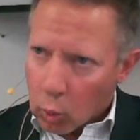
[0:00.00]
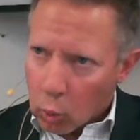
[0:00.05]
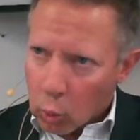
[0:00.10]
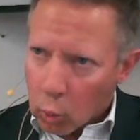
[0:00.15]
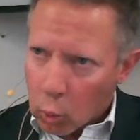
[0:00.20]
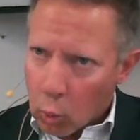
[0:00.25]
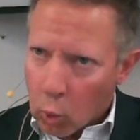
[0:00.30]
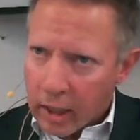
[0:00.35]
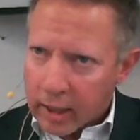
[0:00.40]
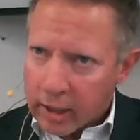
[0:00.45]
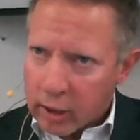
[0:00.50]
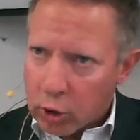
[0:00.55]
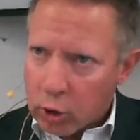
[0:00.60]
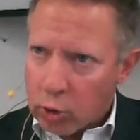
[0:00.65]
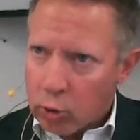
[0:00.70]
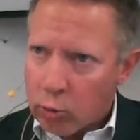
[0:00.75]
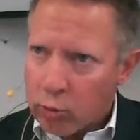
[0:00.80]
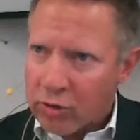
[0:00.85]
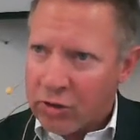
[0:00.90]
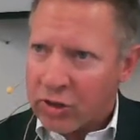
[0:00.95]
what do
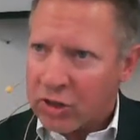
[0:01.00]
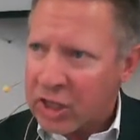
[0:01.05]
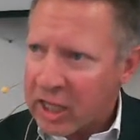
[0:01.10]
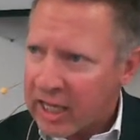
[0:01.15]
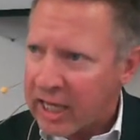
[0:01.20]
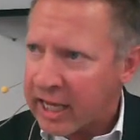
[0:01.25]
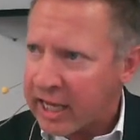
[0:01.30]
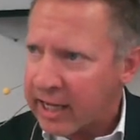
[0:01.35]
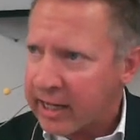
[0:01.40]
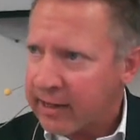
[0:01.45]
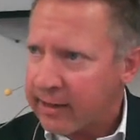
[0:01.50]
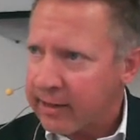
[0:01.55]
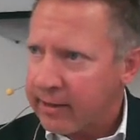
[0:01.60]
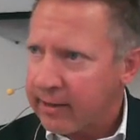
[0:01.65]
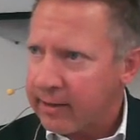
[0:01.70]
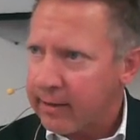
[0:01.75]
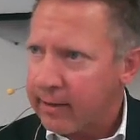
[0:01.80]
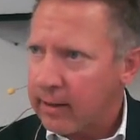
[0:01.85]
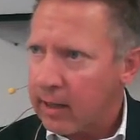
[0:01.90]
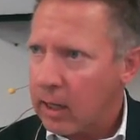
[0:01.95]
you think
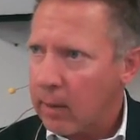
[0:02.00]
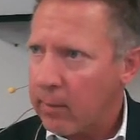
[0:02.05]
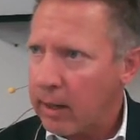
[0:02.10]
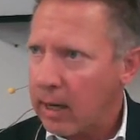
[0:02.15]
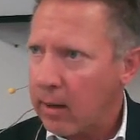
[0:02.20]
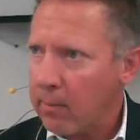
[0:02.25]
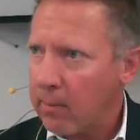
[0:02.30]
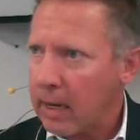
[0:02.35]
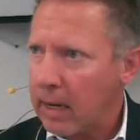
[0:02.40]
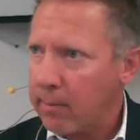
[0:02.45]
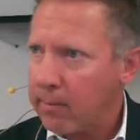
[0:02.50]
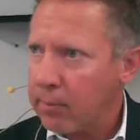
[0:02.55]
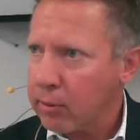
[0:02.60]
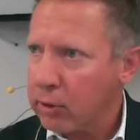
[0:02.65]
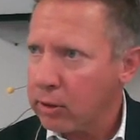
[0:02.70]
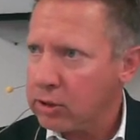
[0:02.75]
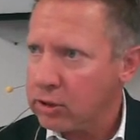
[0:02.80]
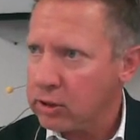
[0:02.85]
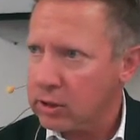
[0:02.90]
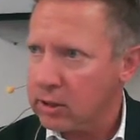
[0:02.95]
about my
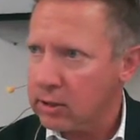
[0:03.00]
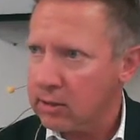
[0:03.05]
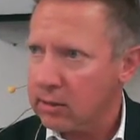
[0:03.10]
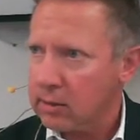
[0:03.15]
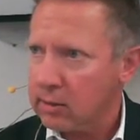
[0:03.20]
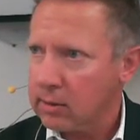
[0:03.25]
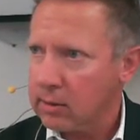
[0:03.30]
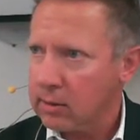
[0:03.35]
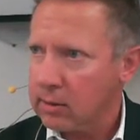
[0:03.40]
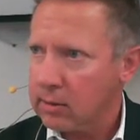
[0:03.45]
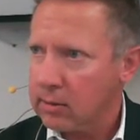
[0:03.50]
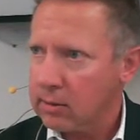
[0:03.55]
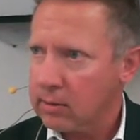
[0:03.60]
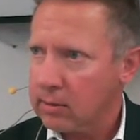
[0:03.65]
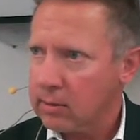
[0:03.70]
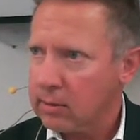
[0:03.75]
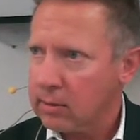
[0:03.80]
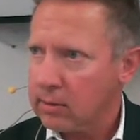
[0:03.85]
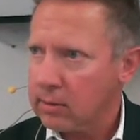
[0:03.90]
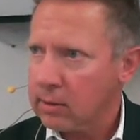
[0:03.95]
person?
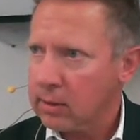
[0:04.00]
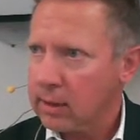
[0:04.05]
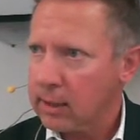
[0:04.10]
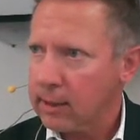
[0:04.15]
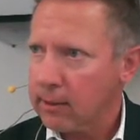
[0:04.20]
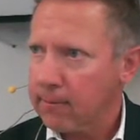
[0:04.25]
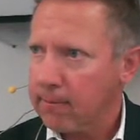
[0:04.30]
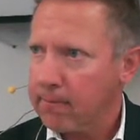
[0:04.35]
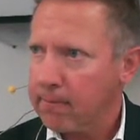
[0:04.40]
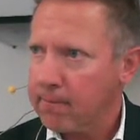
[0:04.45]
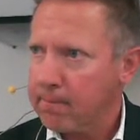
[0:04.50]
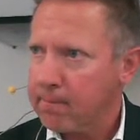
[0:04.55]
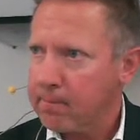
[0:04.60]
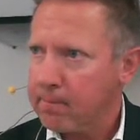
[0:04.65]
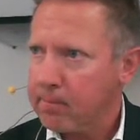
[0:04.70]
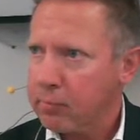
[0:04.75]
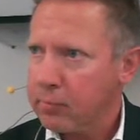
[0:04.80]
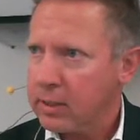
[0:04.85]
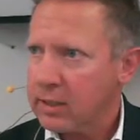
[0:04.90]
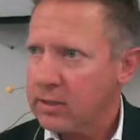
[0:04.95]
Okay,
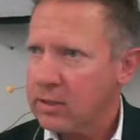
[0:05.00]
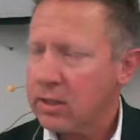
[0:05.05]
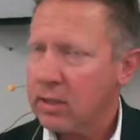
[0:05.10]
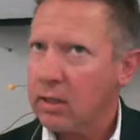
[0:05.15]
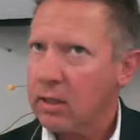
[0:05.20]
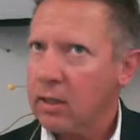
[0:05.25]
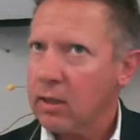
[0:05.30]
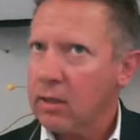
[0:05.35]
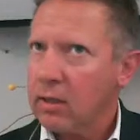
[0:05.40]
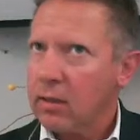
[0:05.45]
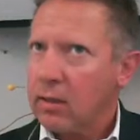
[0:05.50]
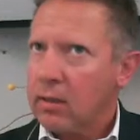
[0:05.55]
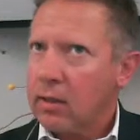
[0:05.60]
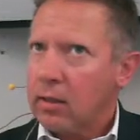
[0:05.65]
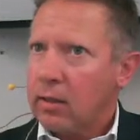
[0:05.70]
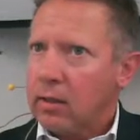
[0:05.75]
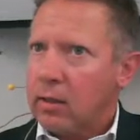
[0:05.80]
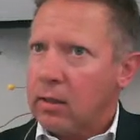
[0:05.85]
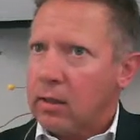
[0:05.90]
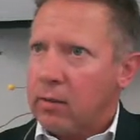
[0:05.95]
see,
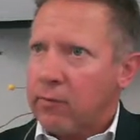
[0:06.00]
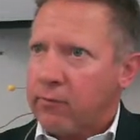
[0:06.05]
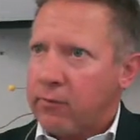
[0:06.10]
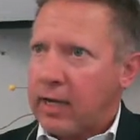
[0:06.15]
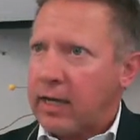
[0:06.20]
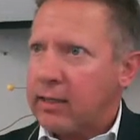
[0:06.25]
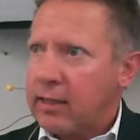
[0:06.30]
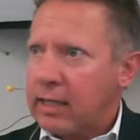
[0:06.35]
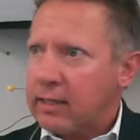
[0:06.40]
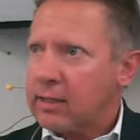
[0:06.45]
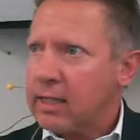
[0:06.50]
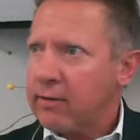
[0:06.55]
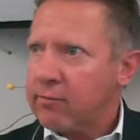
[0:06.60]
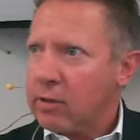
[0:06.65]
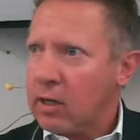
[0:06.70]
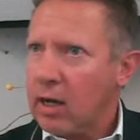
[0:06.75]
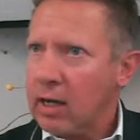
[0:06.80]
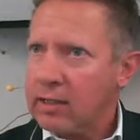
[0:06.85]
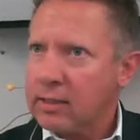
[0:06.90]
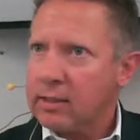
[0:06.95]
faith has to have
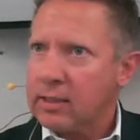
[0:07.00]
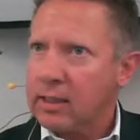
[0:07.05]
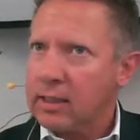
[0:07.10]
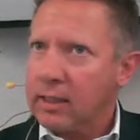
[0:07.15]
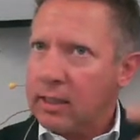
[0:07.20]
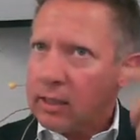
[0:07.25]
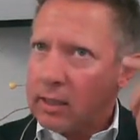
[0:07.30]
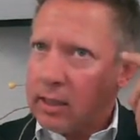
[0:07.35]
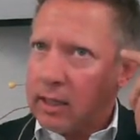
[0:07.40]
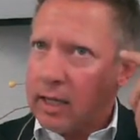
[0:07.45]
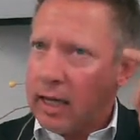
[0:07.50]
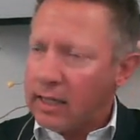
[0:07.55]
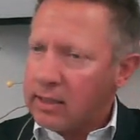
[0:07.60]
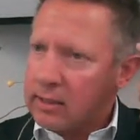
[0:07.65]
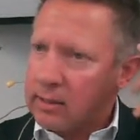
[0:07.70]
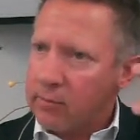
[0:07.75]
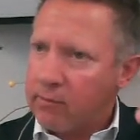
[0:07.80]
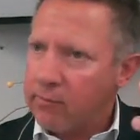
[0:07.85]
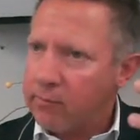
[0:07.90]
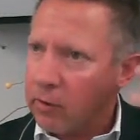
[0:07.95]
content. It has
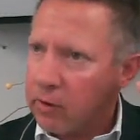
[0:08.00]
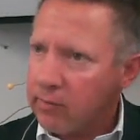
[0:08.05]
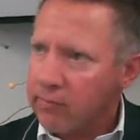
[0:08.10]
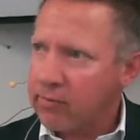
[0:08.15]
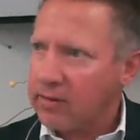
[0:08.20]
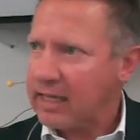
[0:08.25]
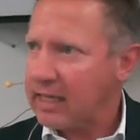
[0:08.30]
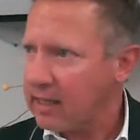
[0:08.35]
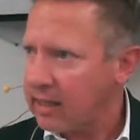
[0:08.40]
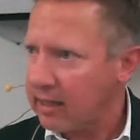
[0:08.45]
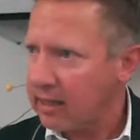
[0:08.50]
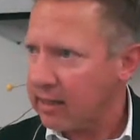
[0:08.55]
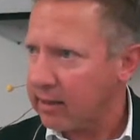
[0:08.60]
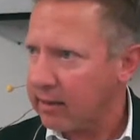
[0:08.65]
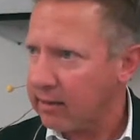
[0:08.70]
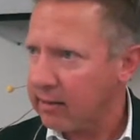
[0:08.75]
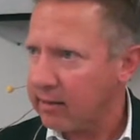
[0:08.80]
to involve thinking.